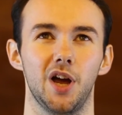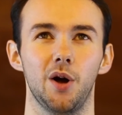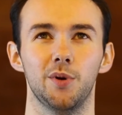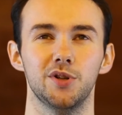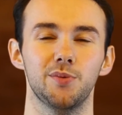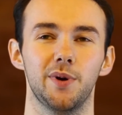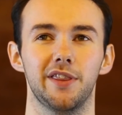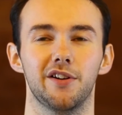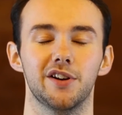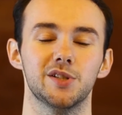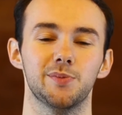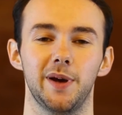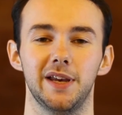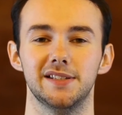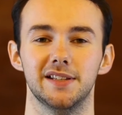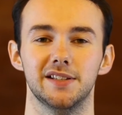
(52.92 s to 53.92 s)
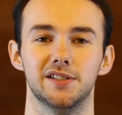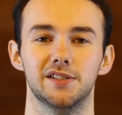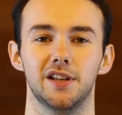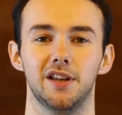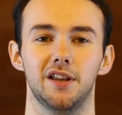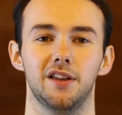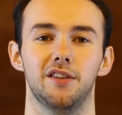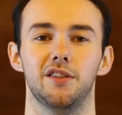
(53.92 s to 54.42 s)
there are spaces
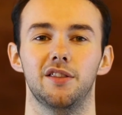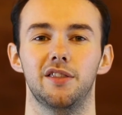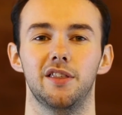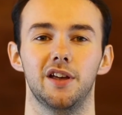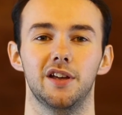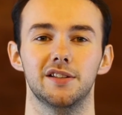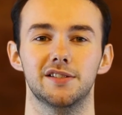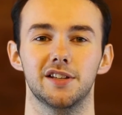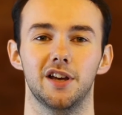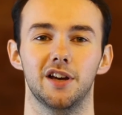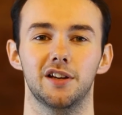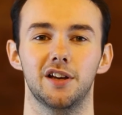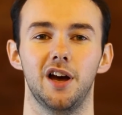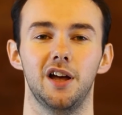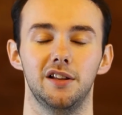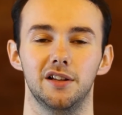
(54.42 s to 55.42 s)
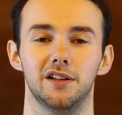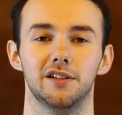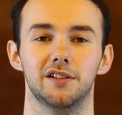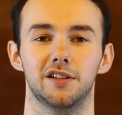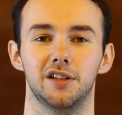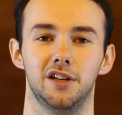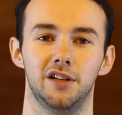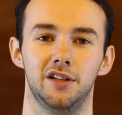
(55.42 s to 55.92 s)
that color
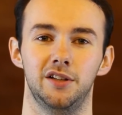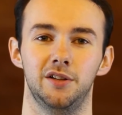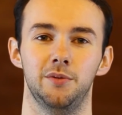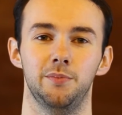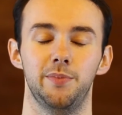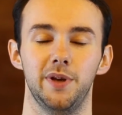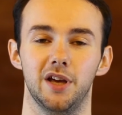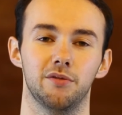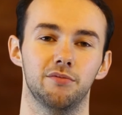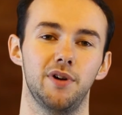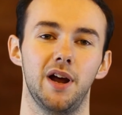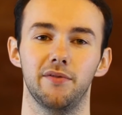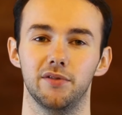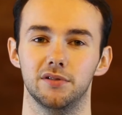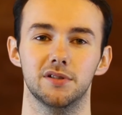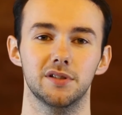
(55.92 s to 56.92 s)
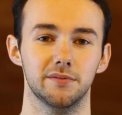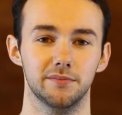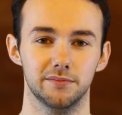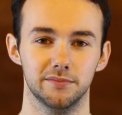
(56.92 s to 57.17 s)
can be unraveled.